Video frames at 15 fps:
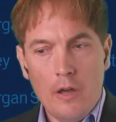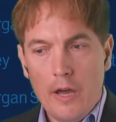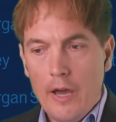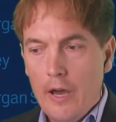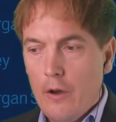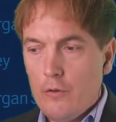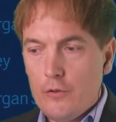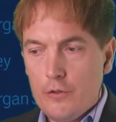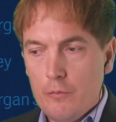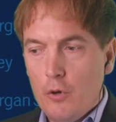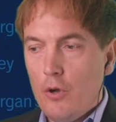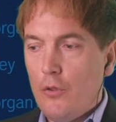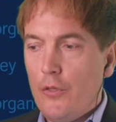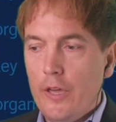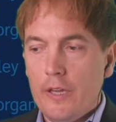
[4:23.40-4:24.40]
how
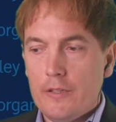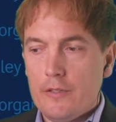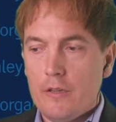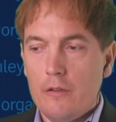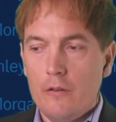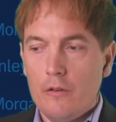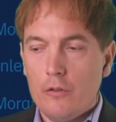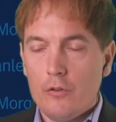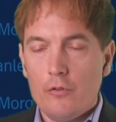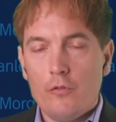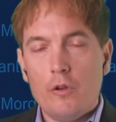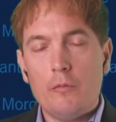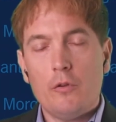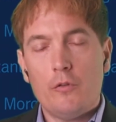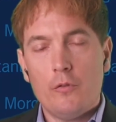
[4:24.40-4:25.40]
small things can
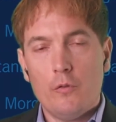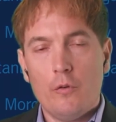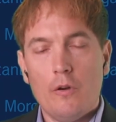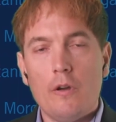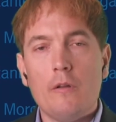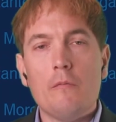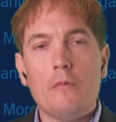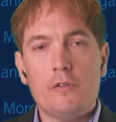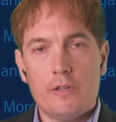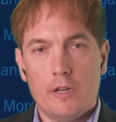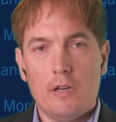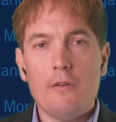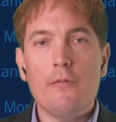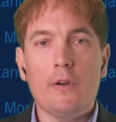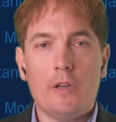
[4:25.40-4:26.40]
contribute to a
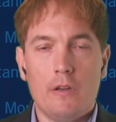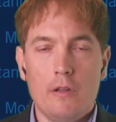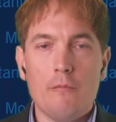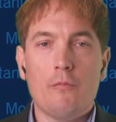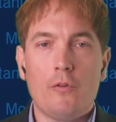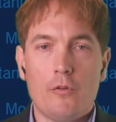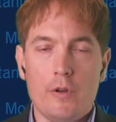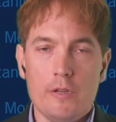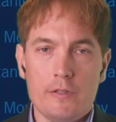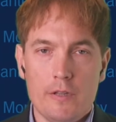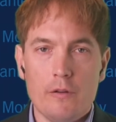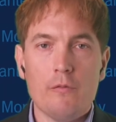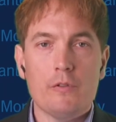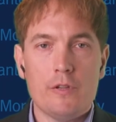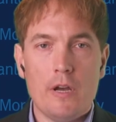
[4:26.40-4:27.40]
significant increase
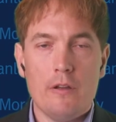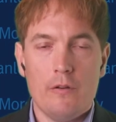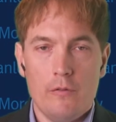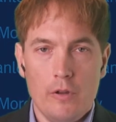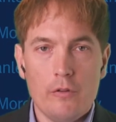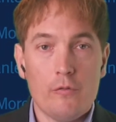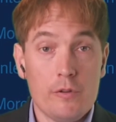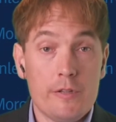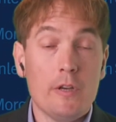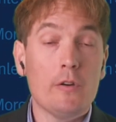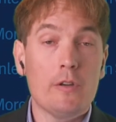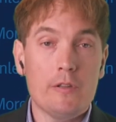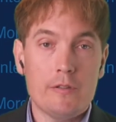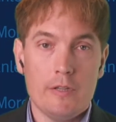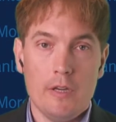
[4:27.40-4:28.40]
in, resi- in
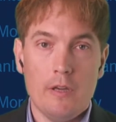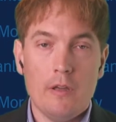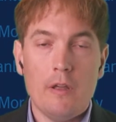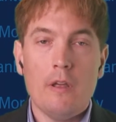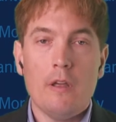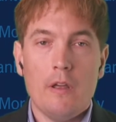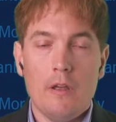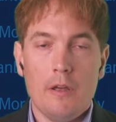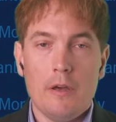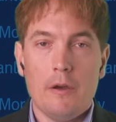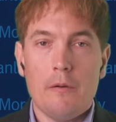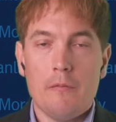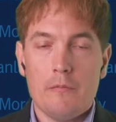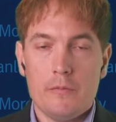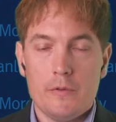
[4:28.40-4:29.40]
resiliency.
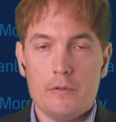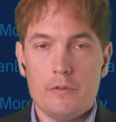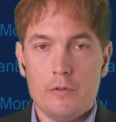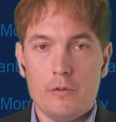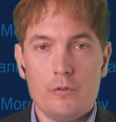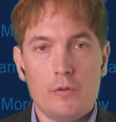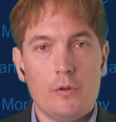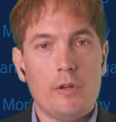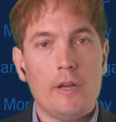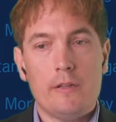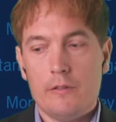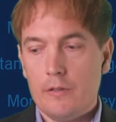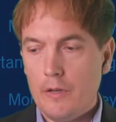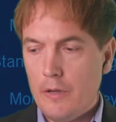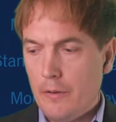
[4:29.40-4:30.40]
Um, so, so
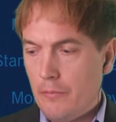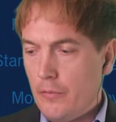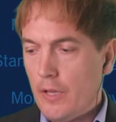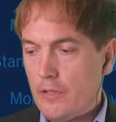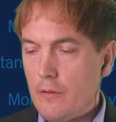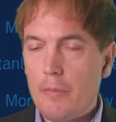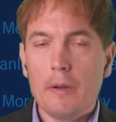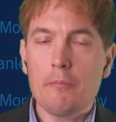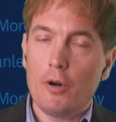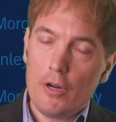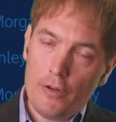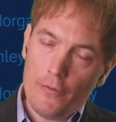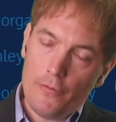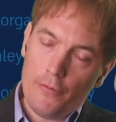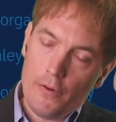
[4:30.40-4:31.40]
that's, uh, that's a big
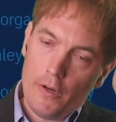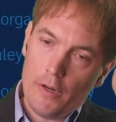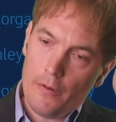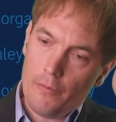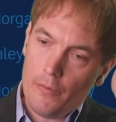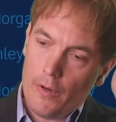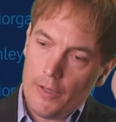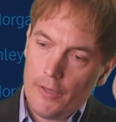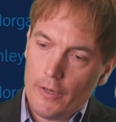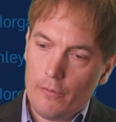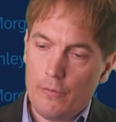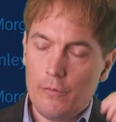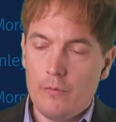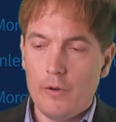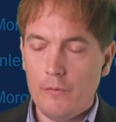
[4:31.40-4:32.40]
part of, uh, I think,
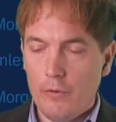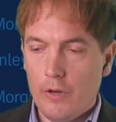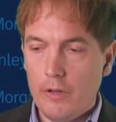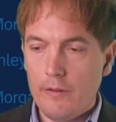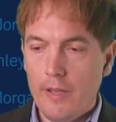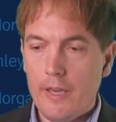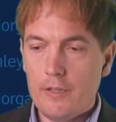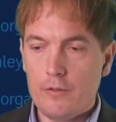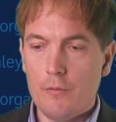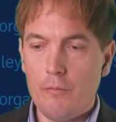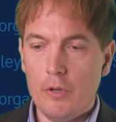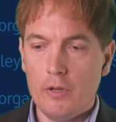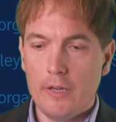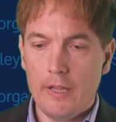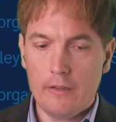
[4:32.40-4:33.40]
what, what it takes to
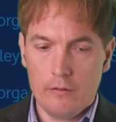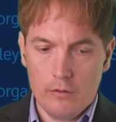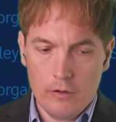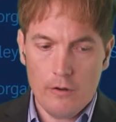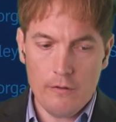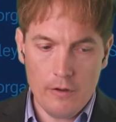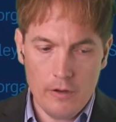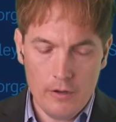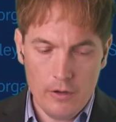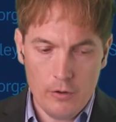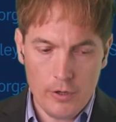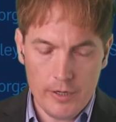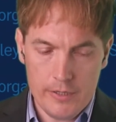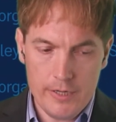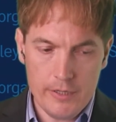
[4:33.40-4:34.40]
build, get uh,
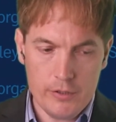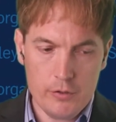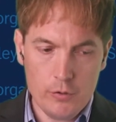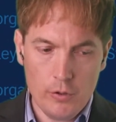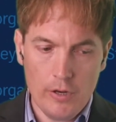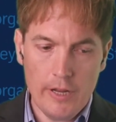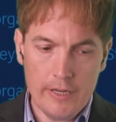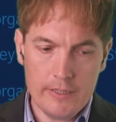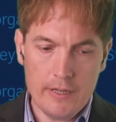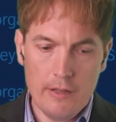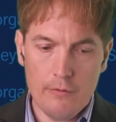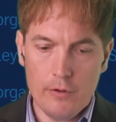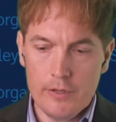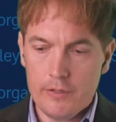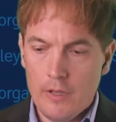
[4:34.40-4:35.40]
organizations to the next
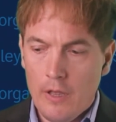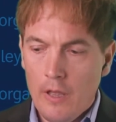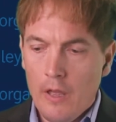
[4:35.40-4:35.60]
level is